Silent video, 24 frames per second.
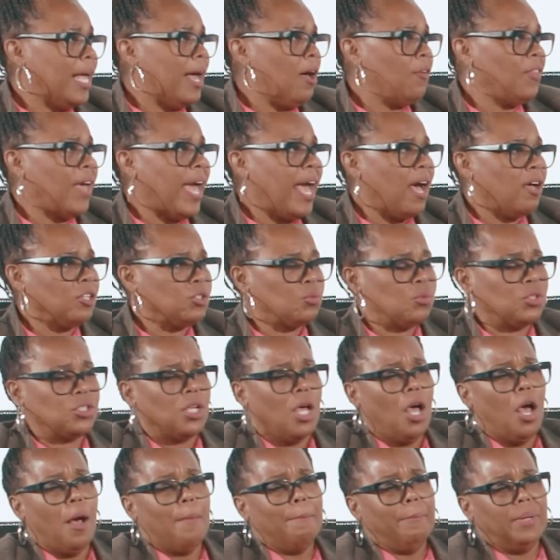how the house was
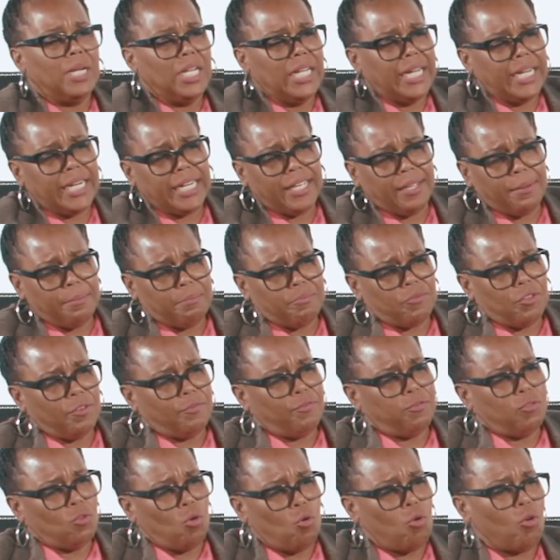bloody, the
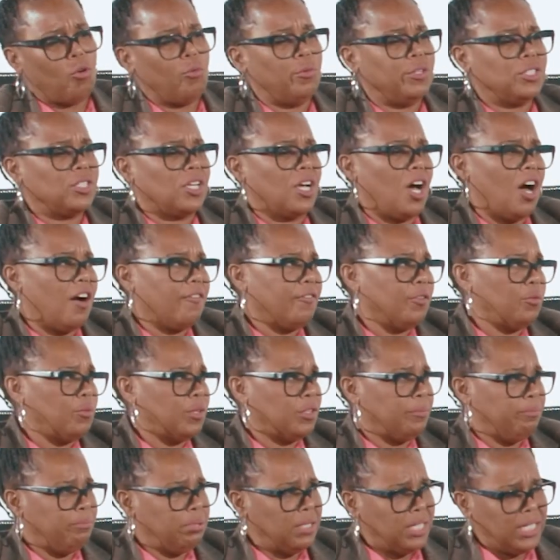floor was covered
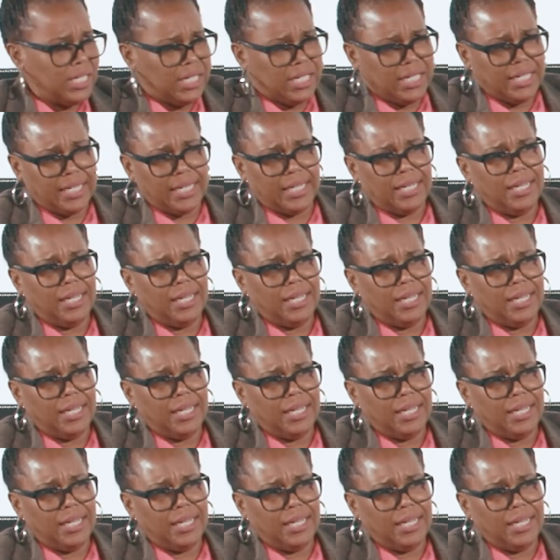with blood.